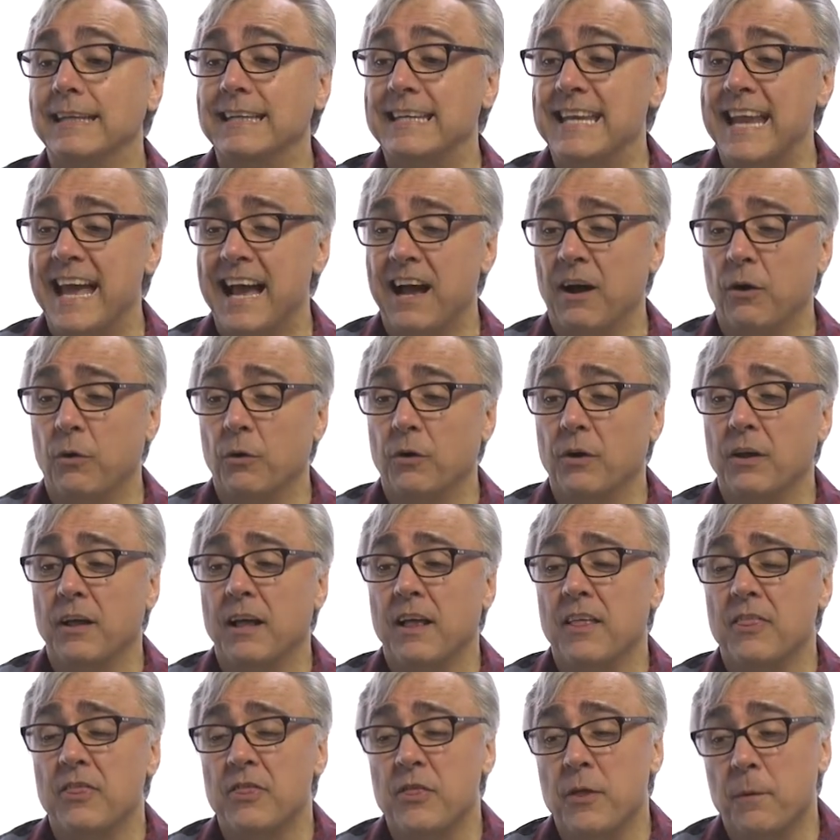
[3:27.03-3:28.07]
Now,
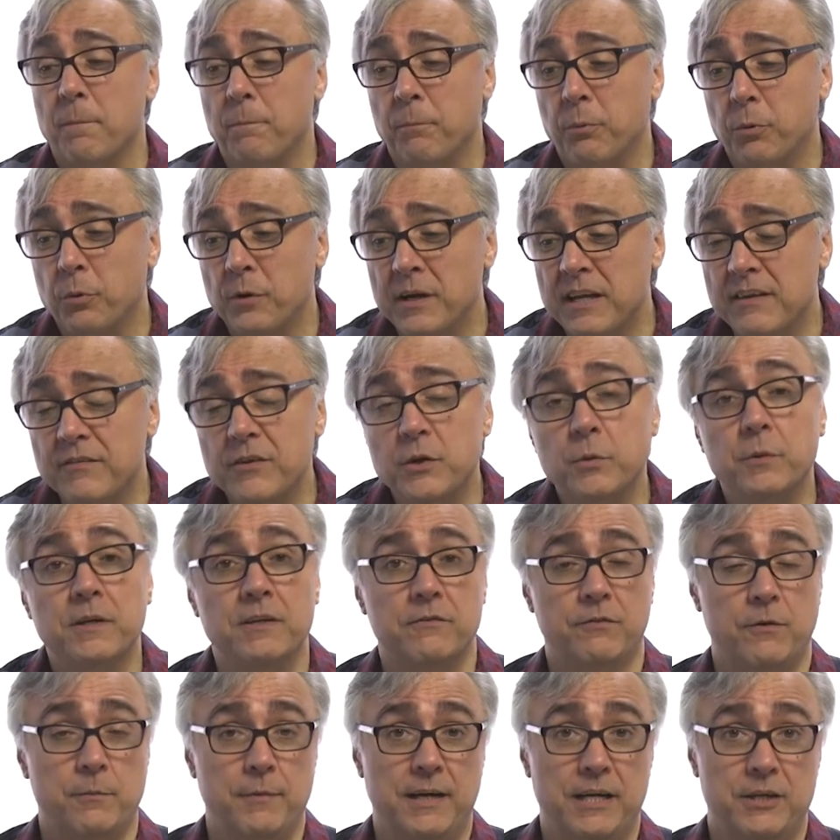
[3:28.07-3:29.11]
the preview
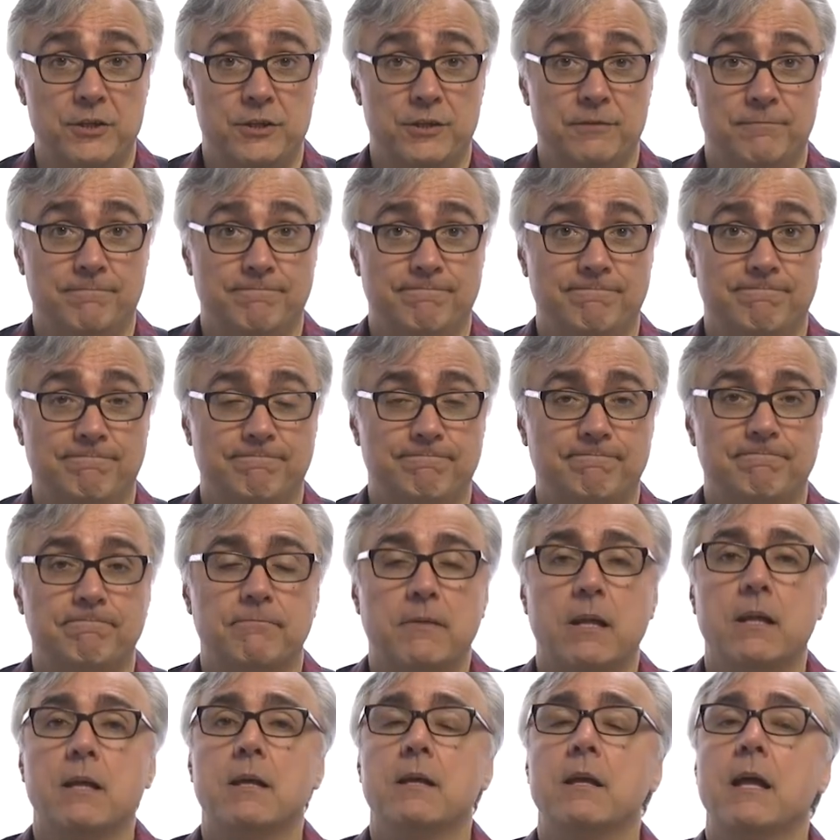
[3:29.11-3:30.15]
information
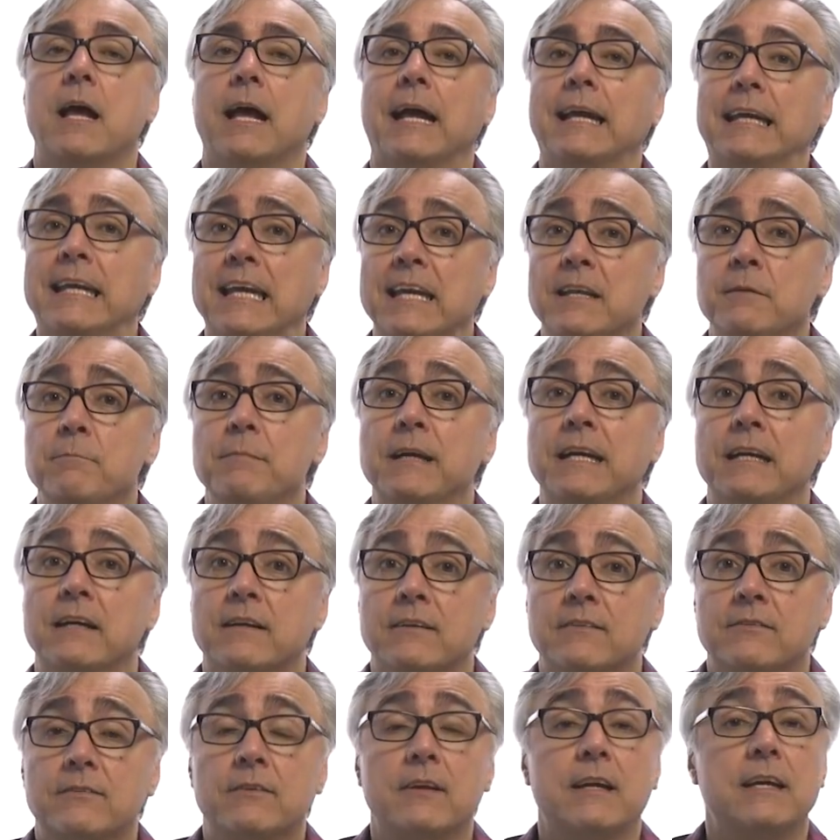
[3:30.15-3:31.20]
Again,
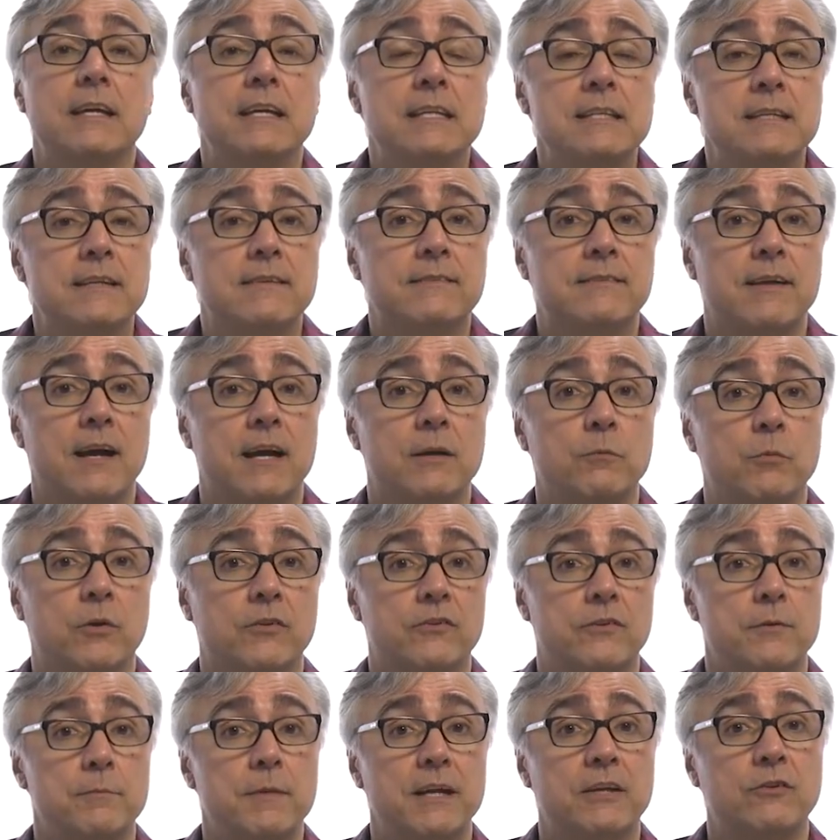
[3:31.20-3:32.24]
because InDesign
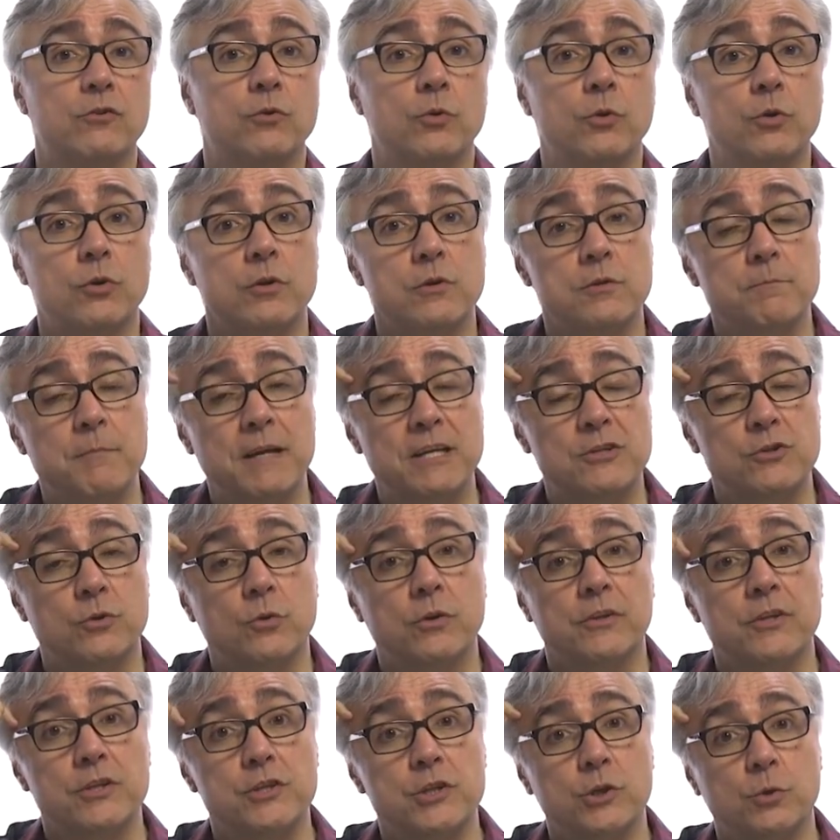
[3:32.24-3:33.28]
wants to make sure, make
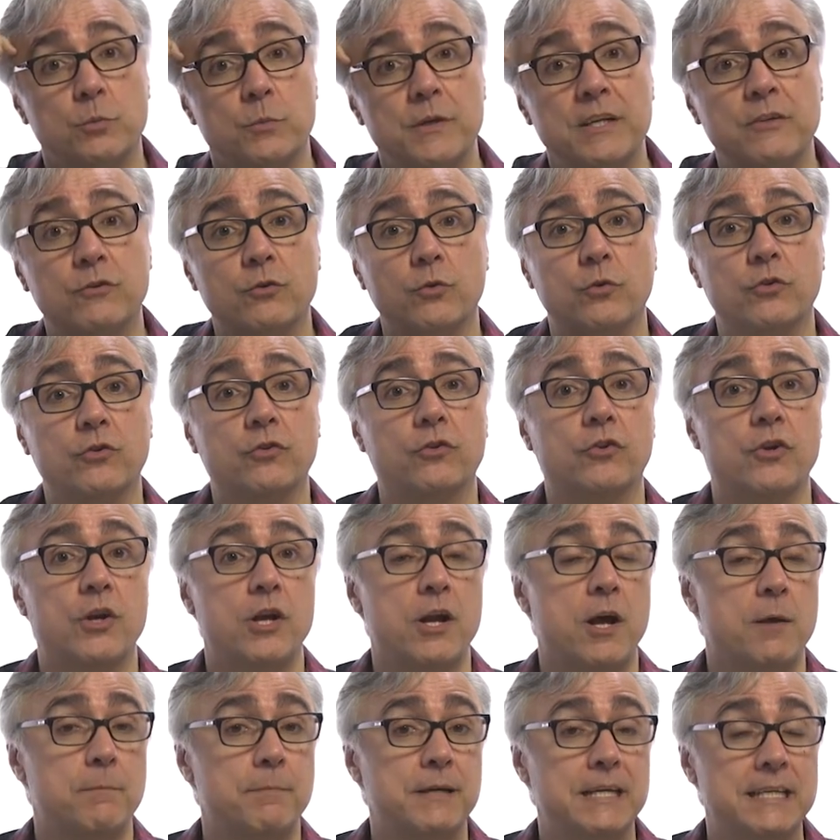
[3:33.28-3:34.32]
sure that your resources are
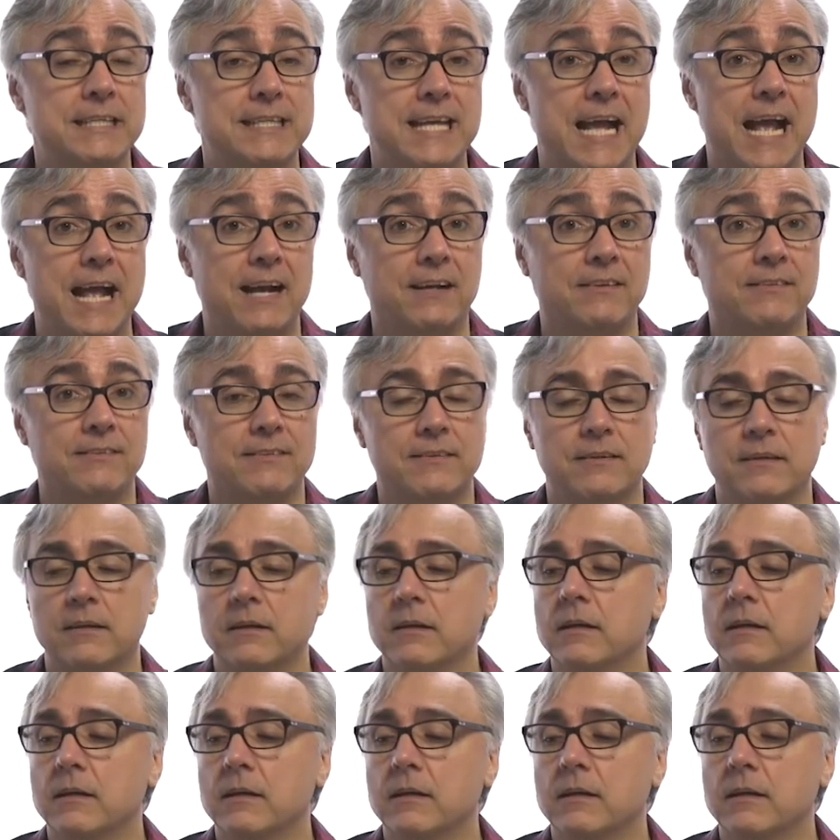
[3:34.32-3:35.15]
not being taxed,